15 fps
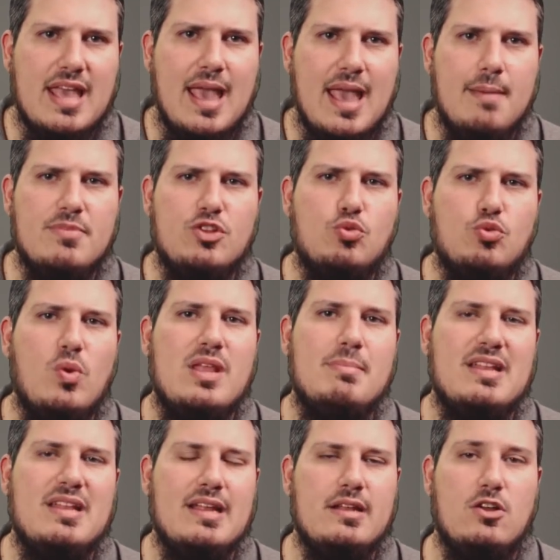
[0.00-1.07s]
came the 20
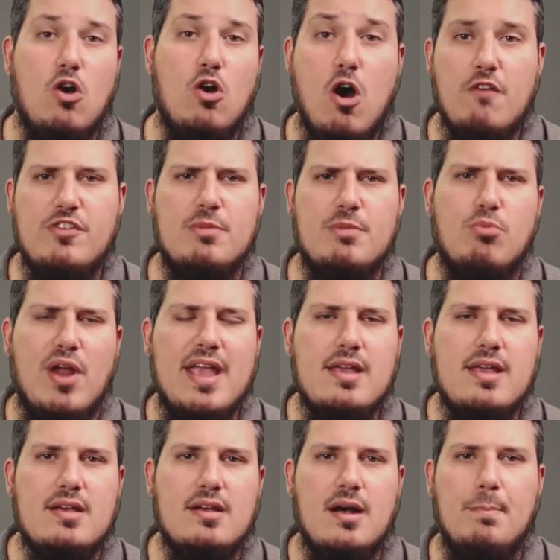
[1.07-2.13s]
minute coffee break.